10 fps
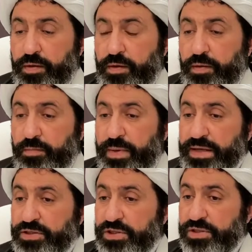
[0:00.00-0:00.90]

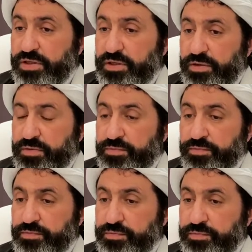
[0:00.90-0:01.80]
Manchester
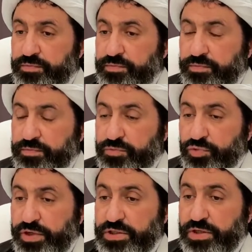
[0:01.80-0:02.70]

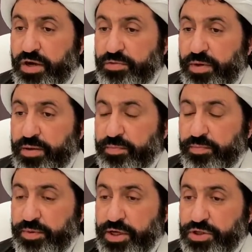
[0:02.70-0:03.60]
to start my
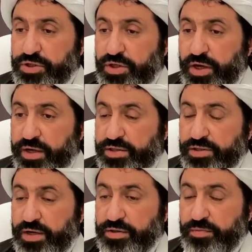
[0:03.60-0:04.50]
PhD, I
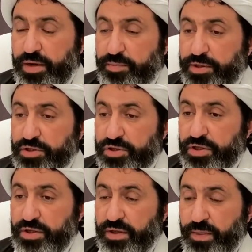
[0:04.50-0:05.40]
started my
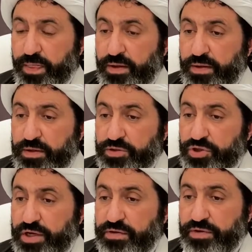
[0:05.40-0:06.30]
PhD
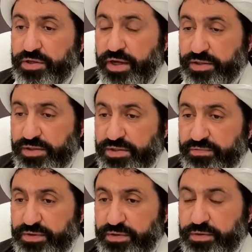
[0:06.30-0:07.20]
January
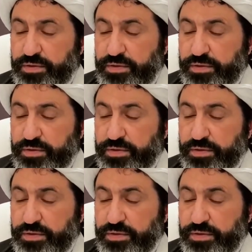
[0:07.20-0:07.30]
97.